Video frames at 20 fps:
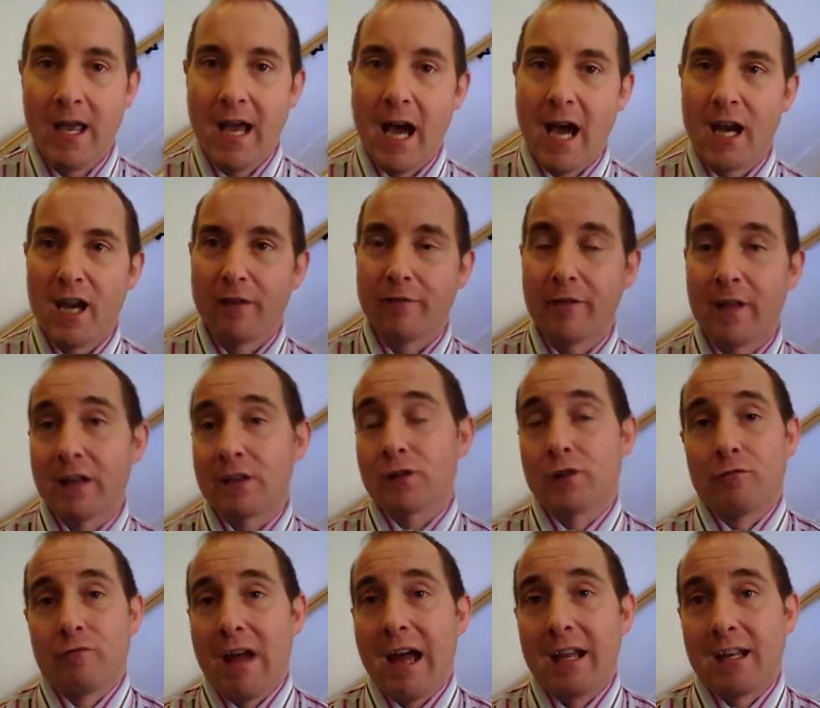And if that's the
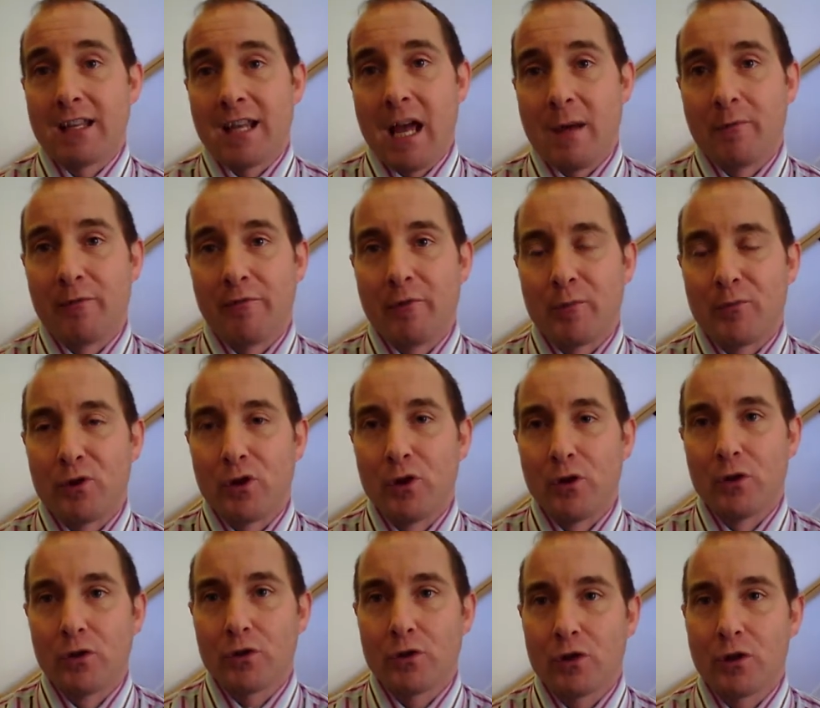right type of
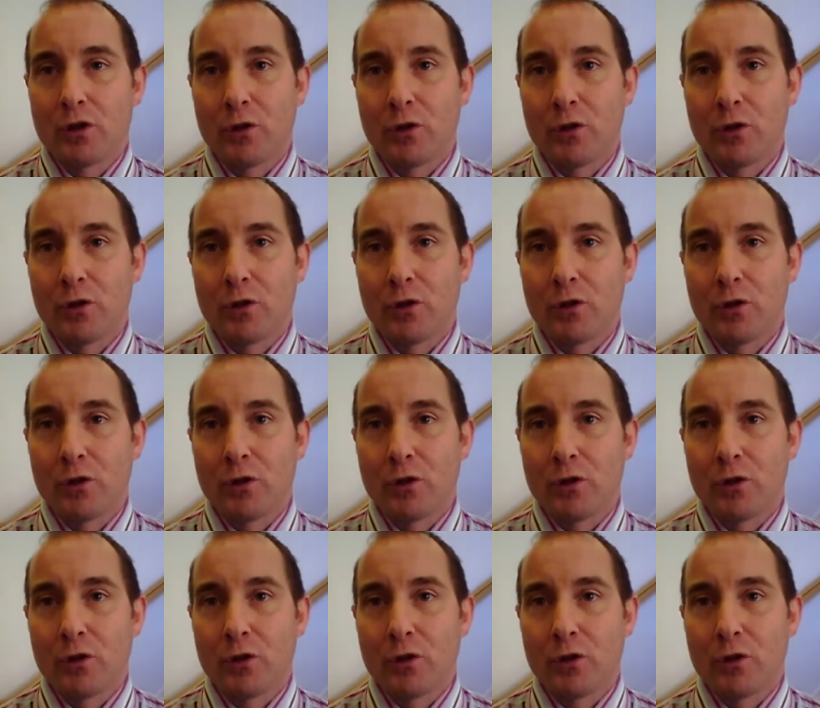approach,